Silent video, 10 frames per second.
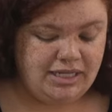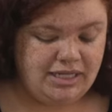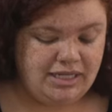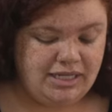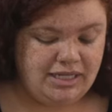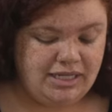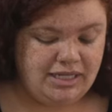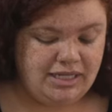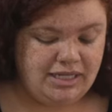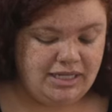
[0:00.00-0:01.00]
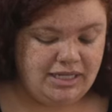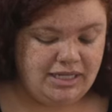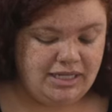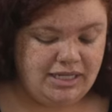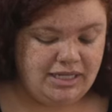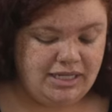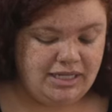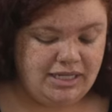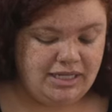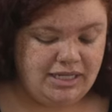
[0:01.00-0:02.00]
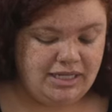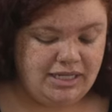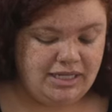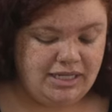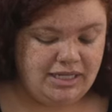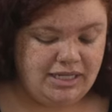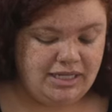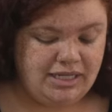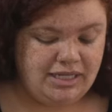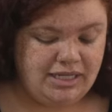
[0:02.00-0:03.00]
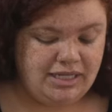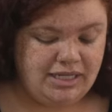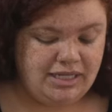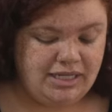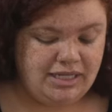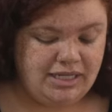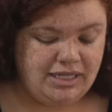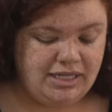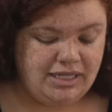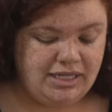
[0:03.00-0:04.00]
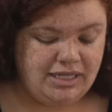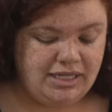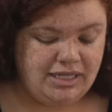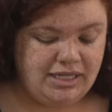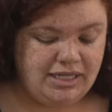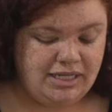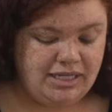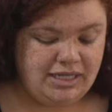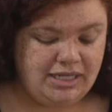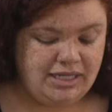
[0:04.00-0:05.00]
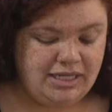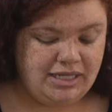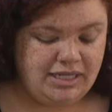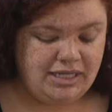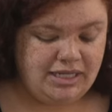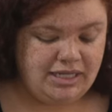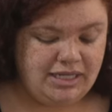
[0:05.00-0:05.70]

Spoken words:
No words are spoken by the person on screen.